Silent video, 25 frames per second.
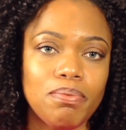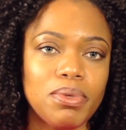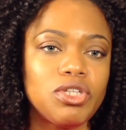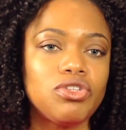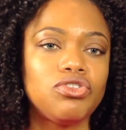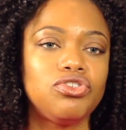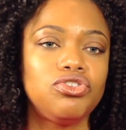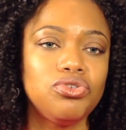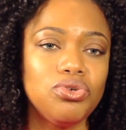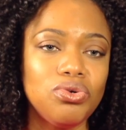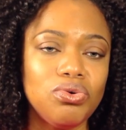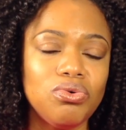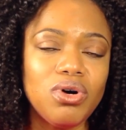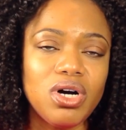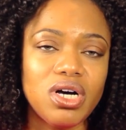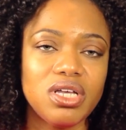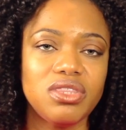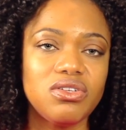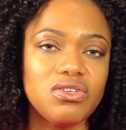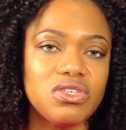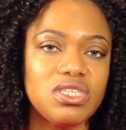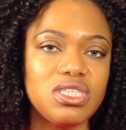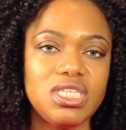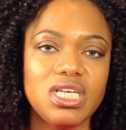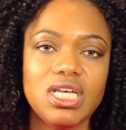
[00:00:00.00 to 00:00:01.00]
but do
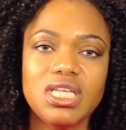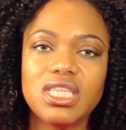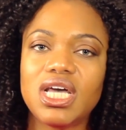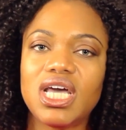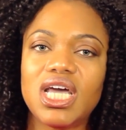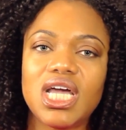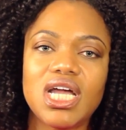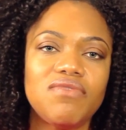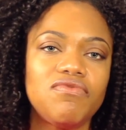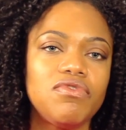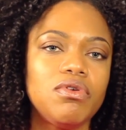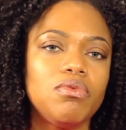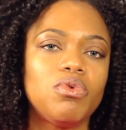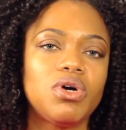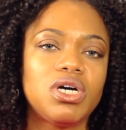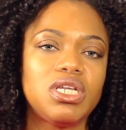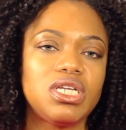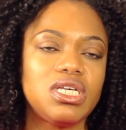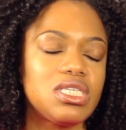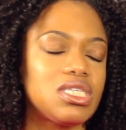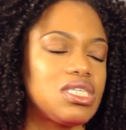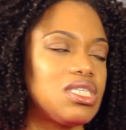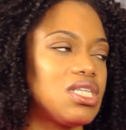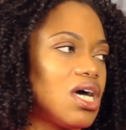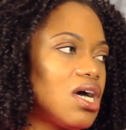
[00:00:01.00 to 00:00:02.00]
understand that everyone is